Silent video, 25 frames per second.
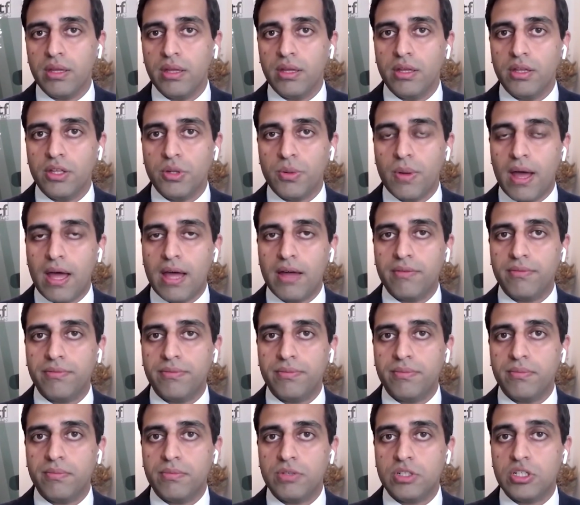You have
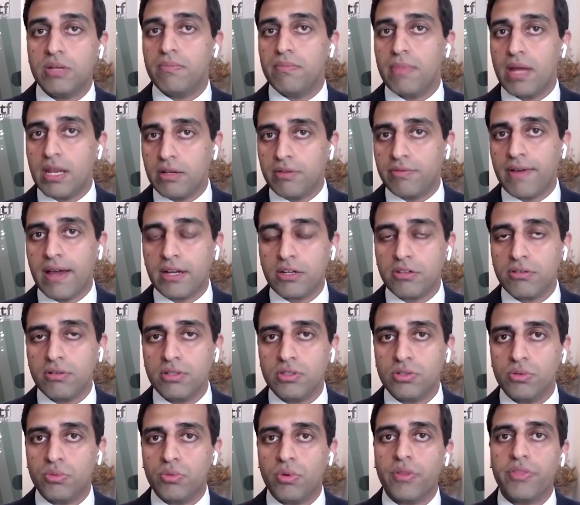chip manufacturers,
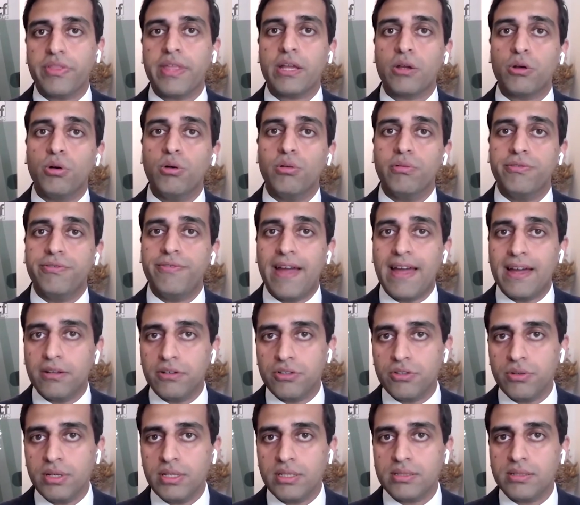or what they call
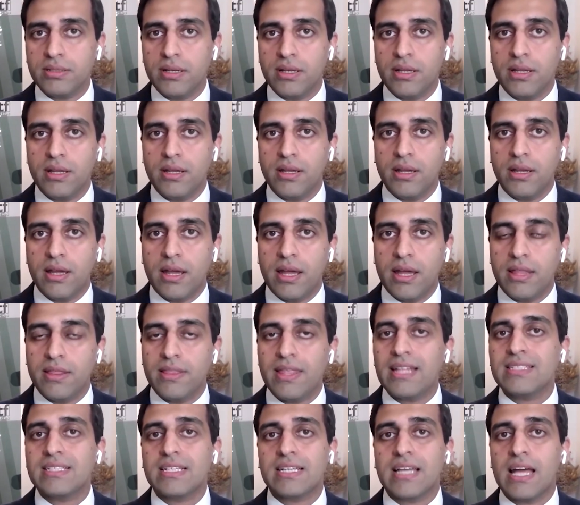foundries, and
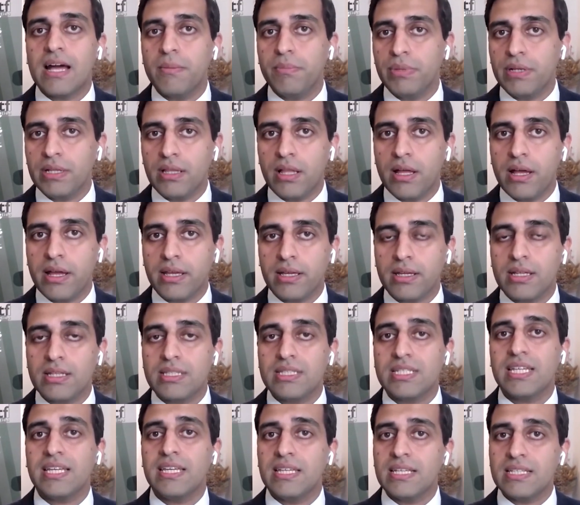that's a company like
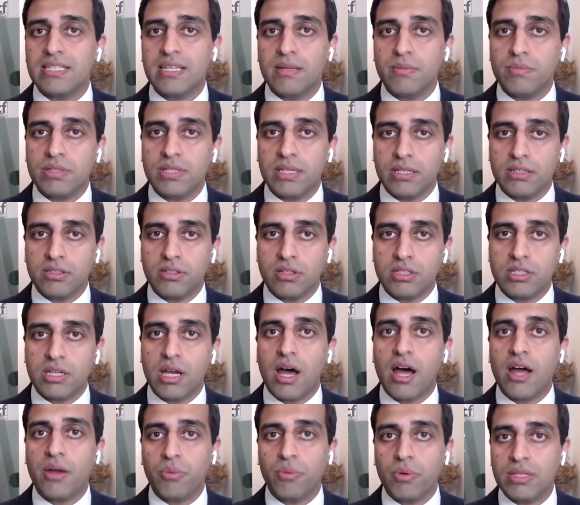TSMC, so
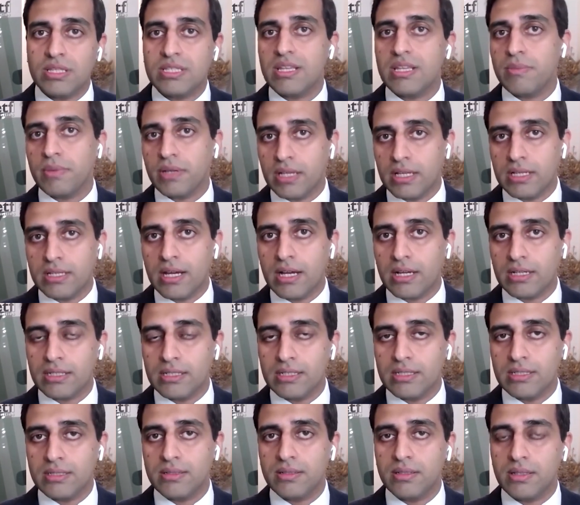Taiwan
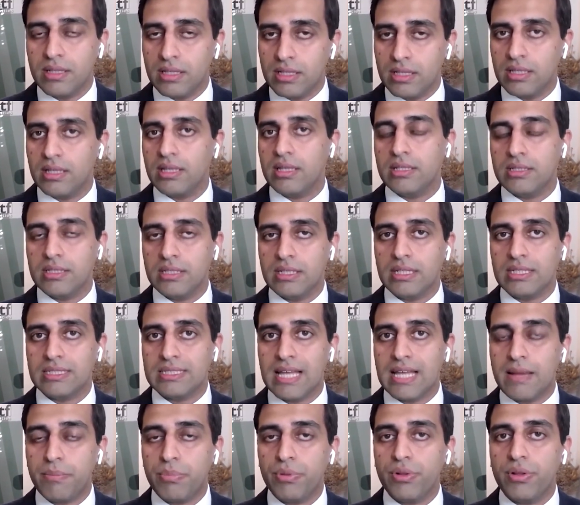Semiconductors is an
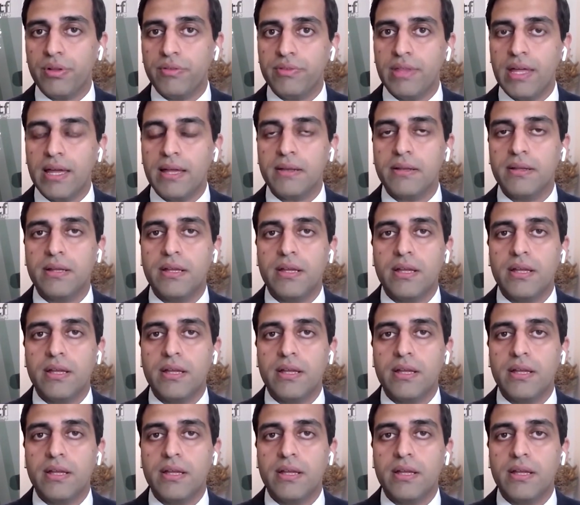example of that.